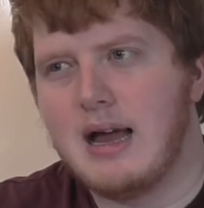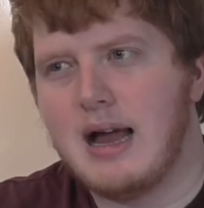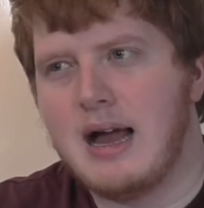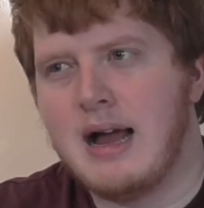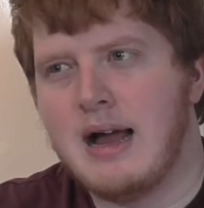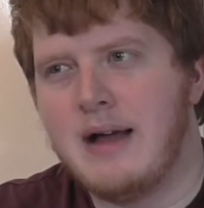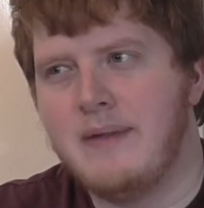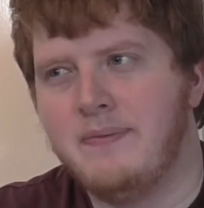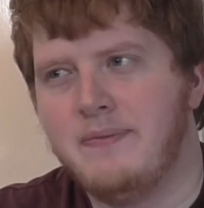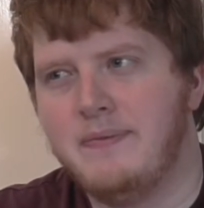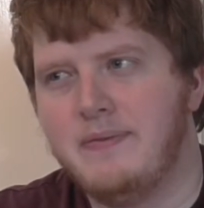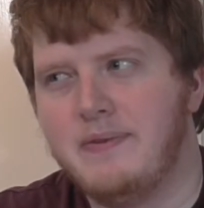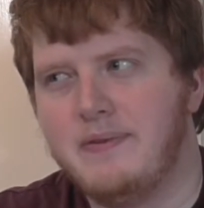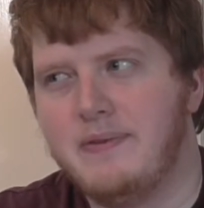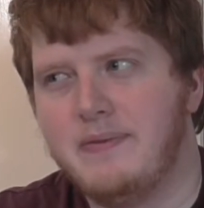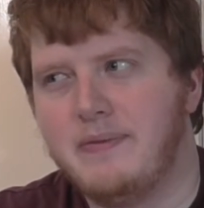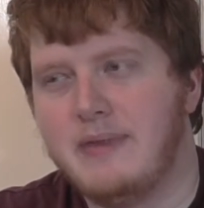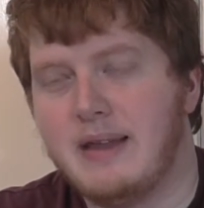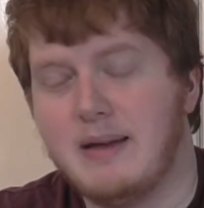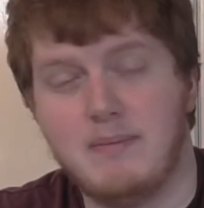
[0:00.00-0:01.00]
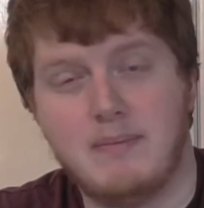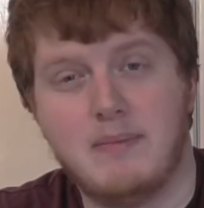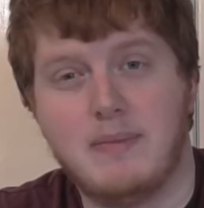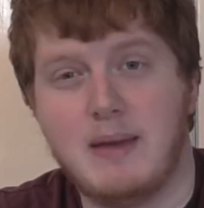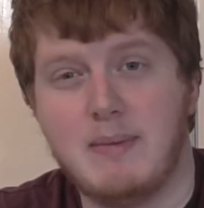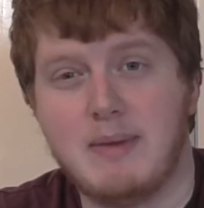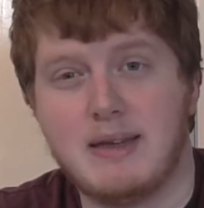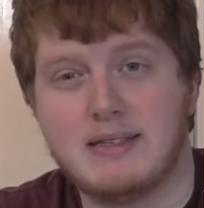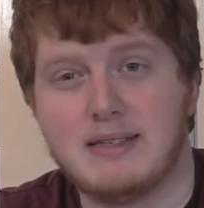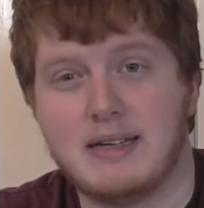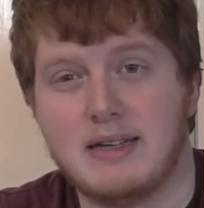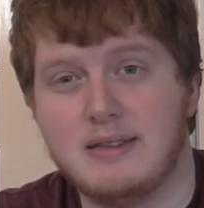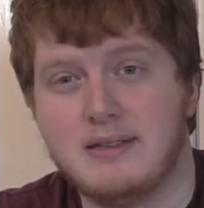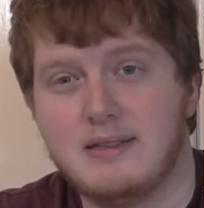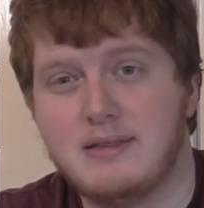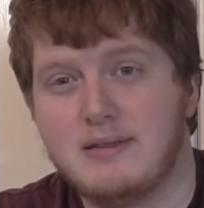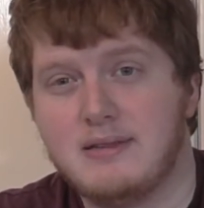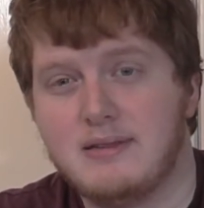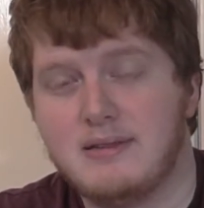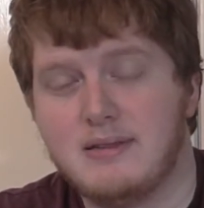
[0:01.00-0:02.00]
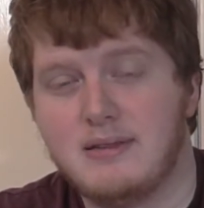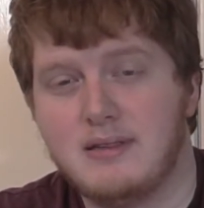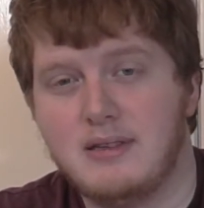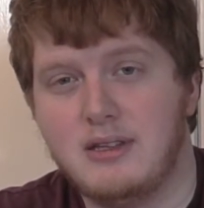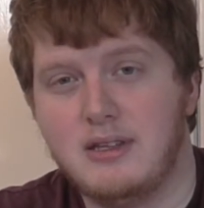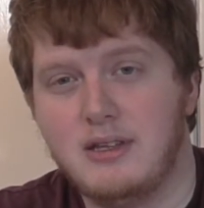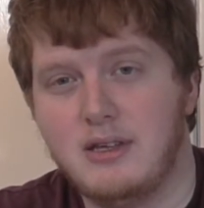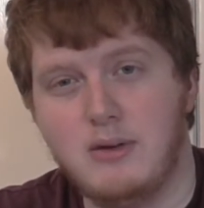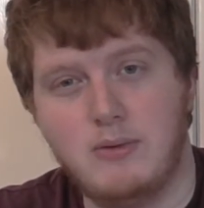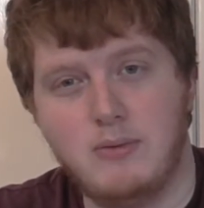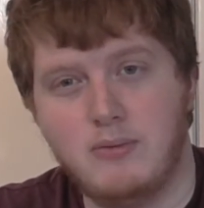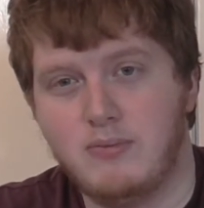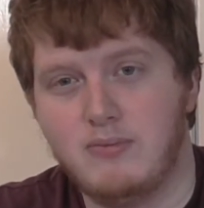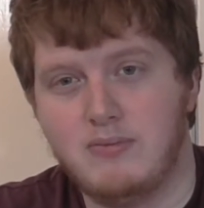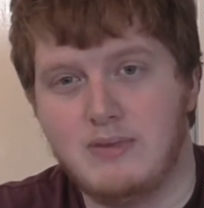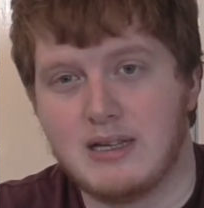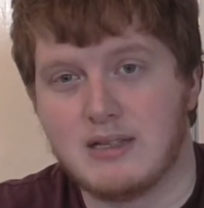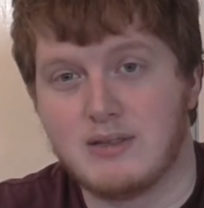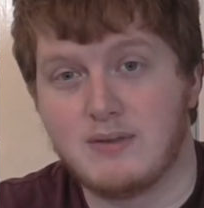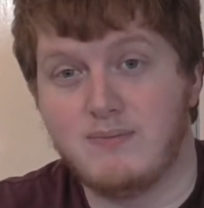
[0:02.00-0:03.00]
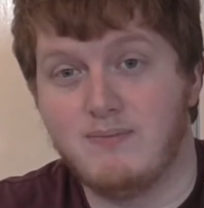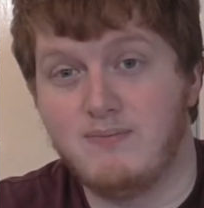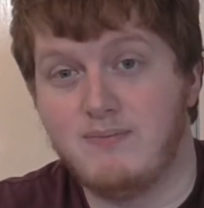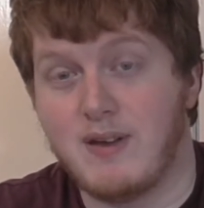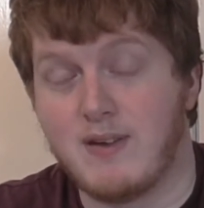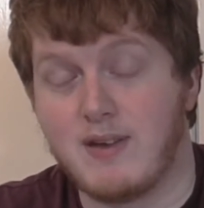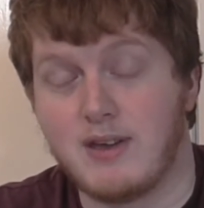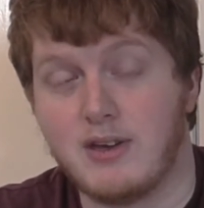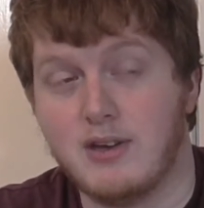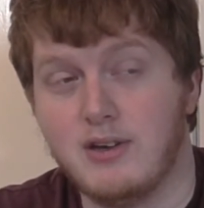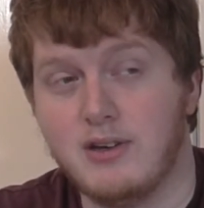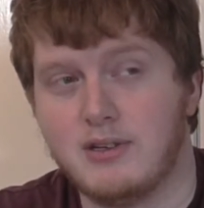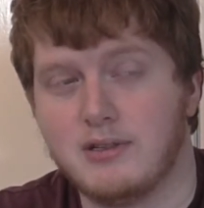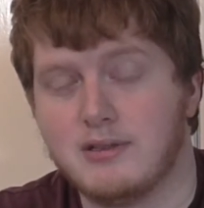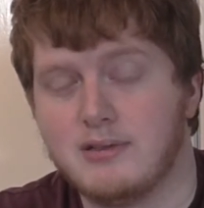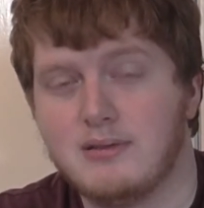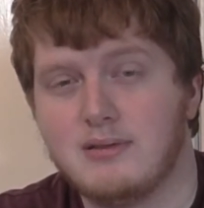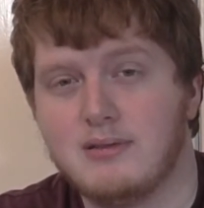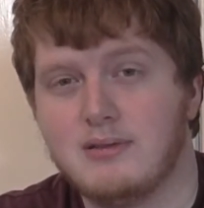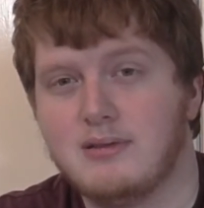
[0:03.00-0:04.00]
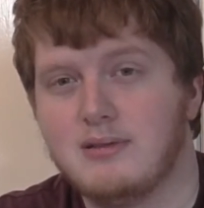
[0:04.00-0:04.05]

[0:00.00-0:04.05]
That makes sense. That's very good.